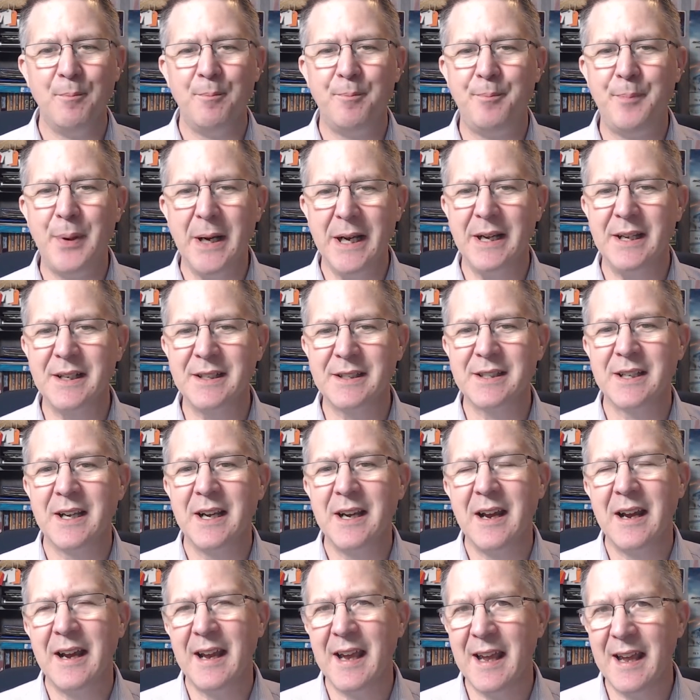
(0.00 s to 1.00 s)
But
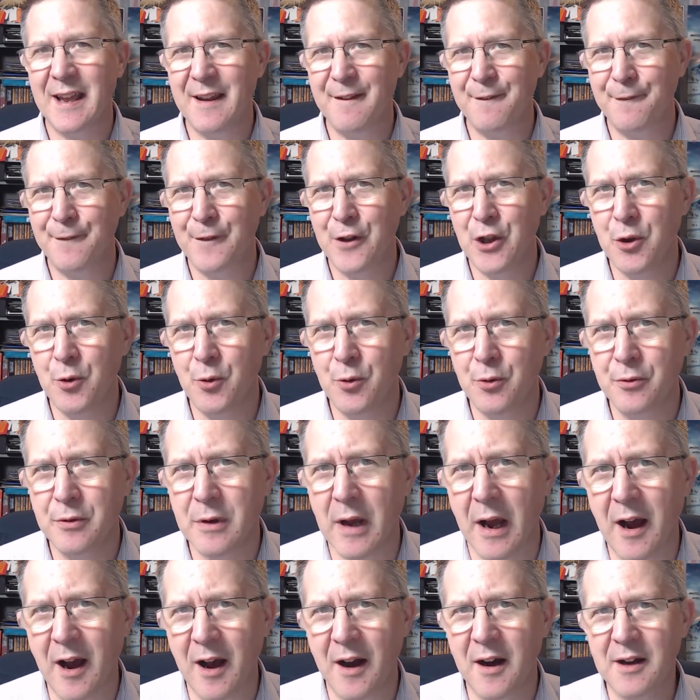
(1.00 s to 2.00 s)
if you
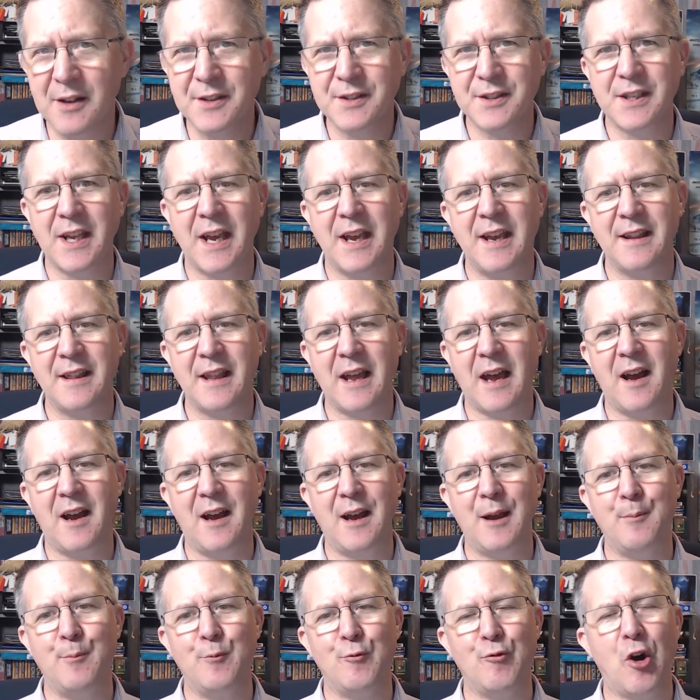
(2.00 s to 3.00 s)
are saying that
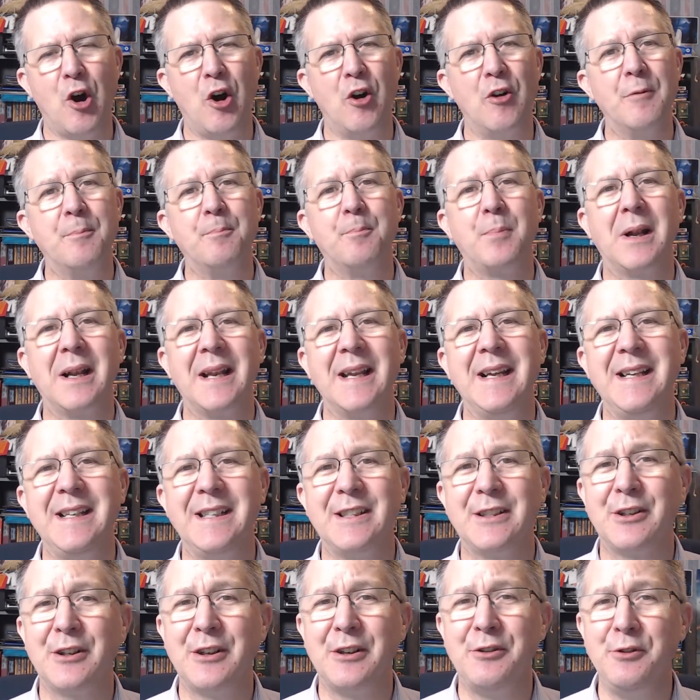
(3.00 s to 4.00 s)
I'm wrong, please
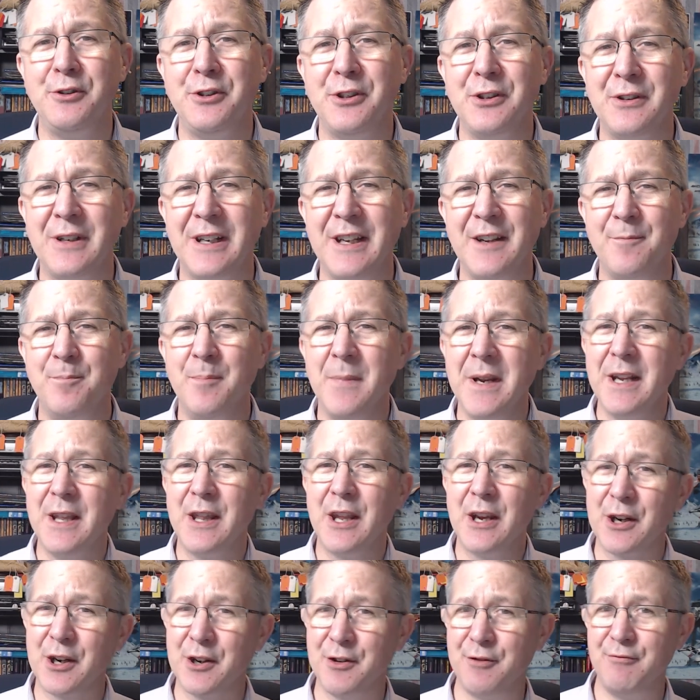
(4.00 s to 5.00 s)
could you give me
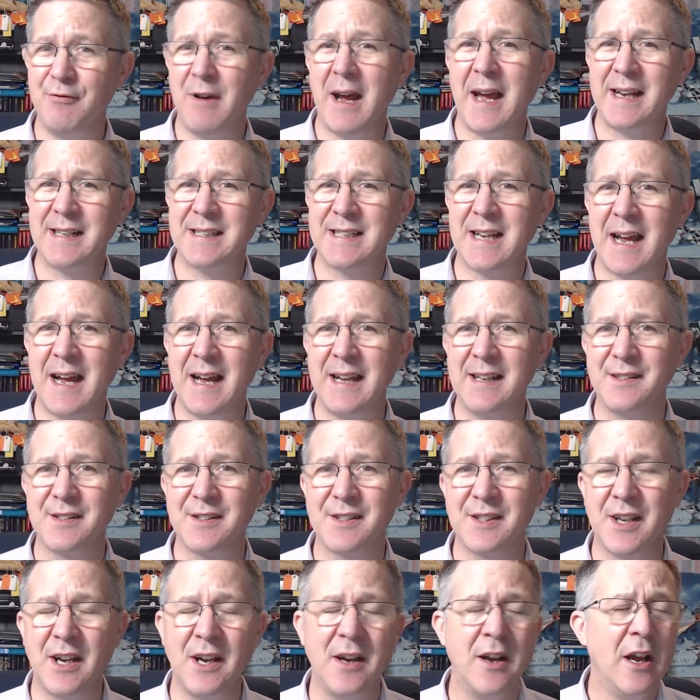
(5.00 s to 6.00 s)
the correct
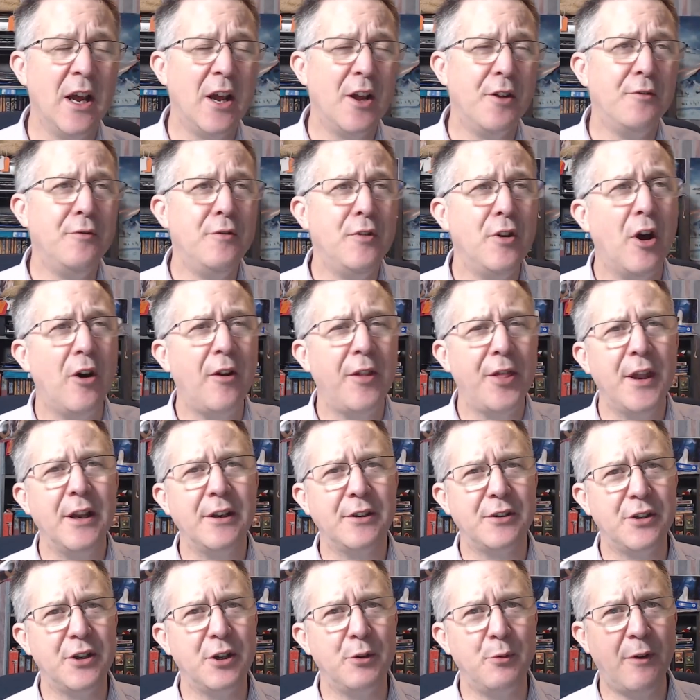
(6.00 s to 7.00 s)
answer? Nothing
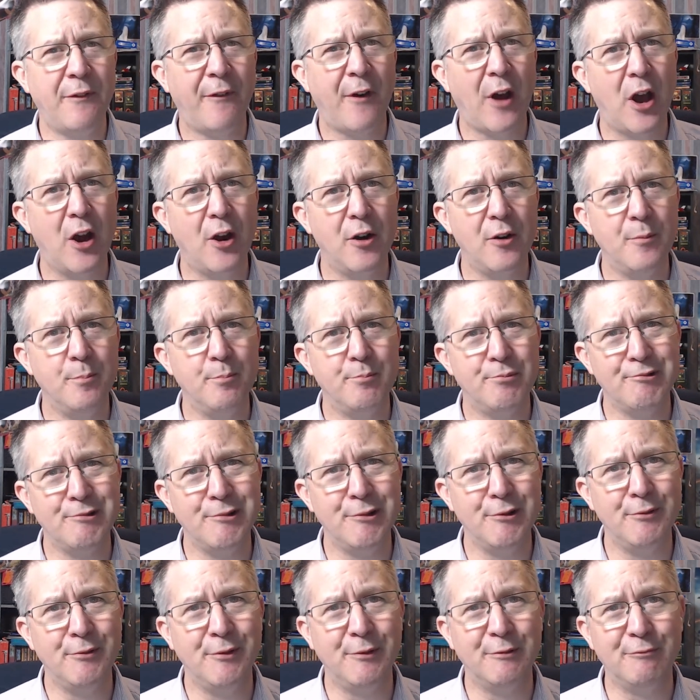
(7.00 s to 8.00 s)
to do with
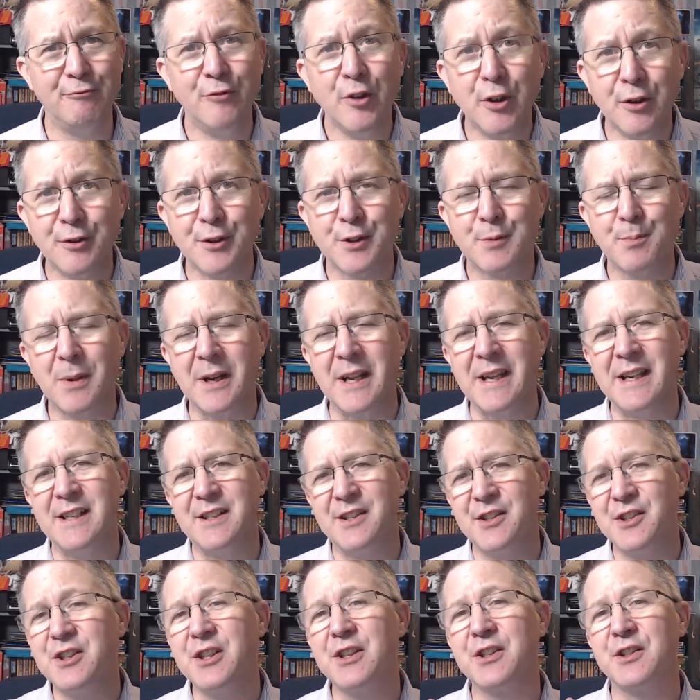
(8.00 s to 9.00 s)
homebrew rules,
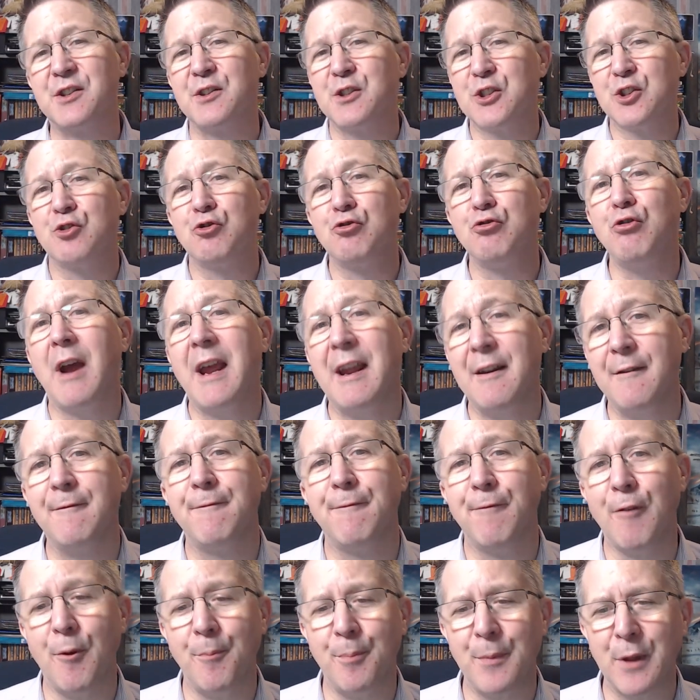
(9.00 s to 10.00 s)
please, just straight
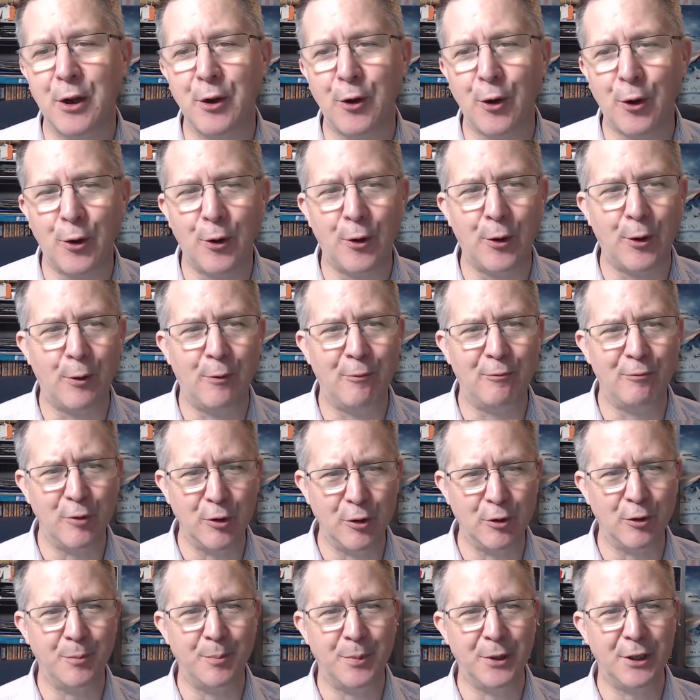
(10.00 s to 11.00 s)
from the core
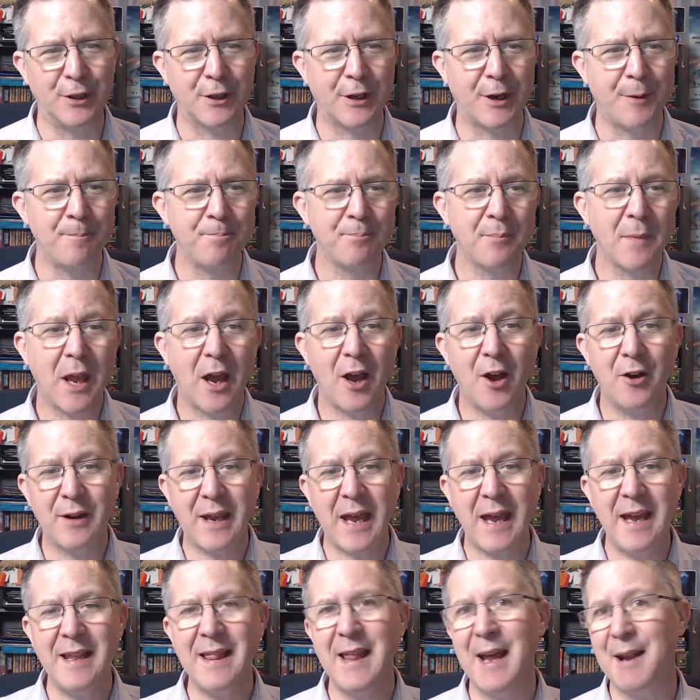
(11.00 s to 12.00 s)
rulebook.
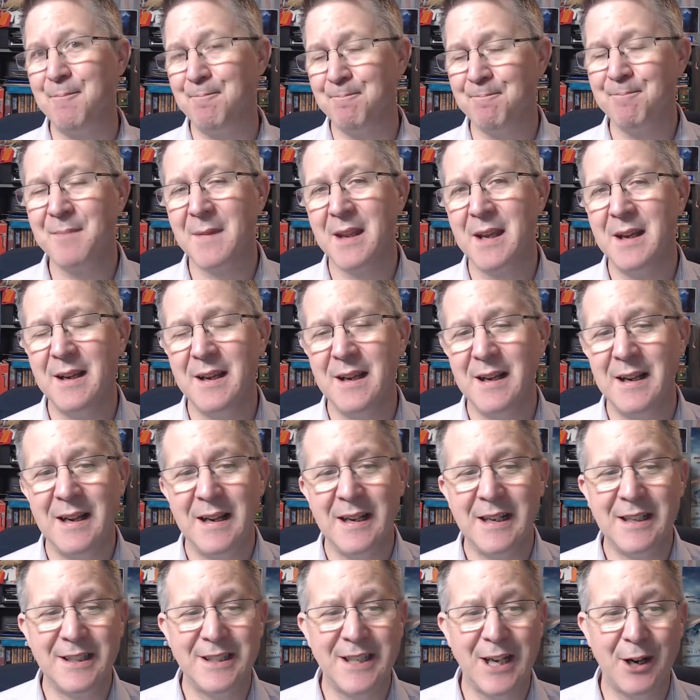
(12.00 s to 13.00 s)
Okay then
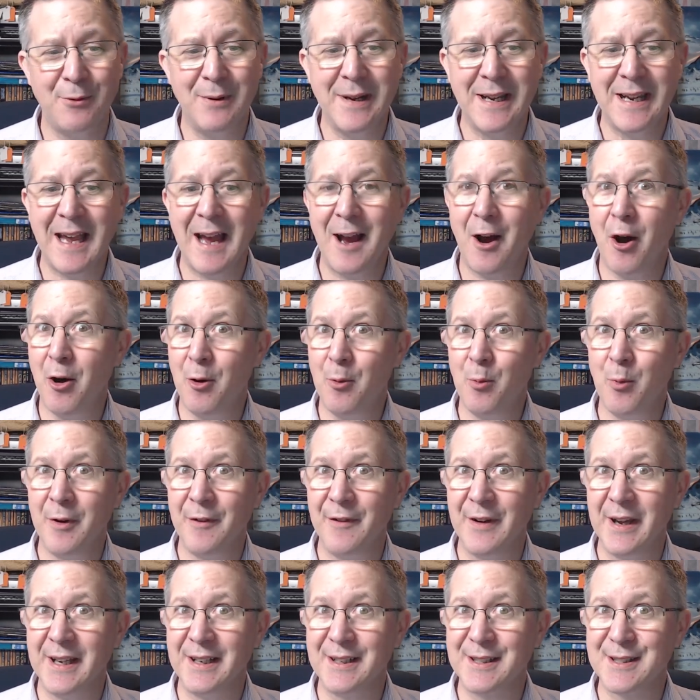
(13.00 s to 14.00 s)
shall we get on with
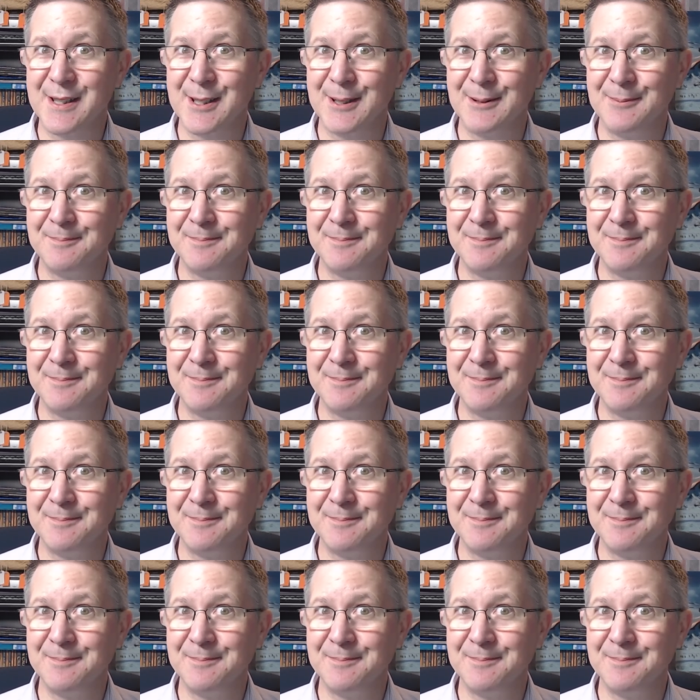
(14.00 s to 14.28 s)
it?